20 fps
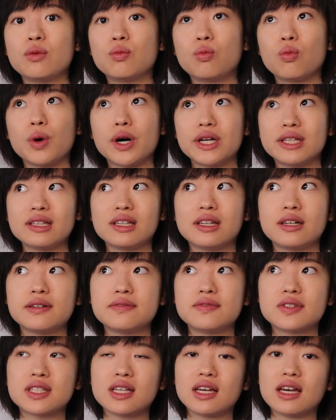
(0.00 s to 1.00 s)
then one
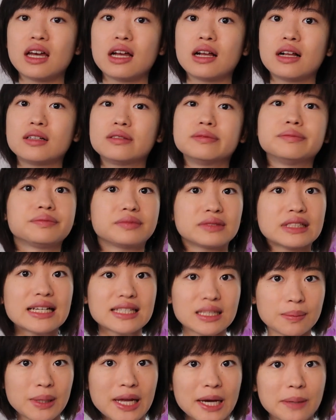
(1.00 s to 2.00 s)
lives
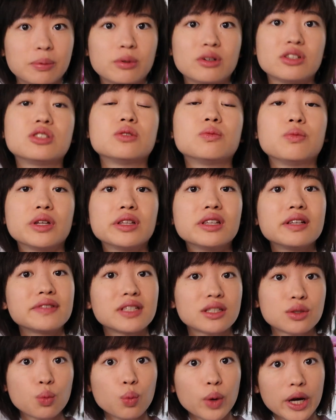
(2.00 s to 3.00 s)
as a black person, one lives
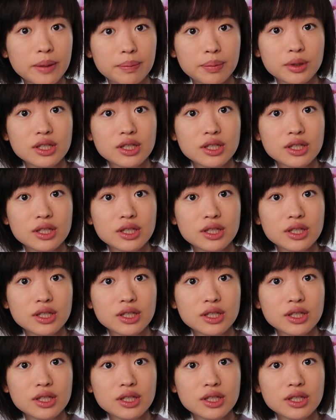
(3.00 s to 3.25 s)
as a white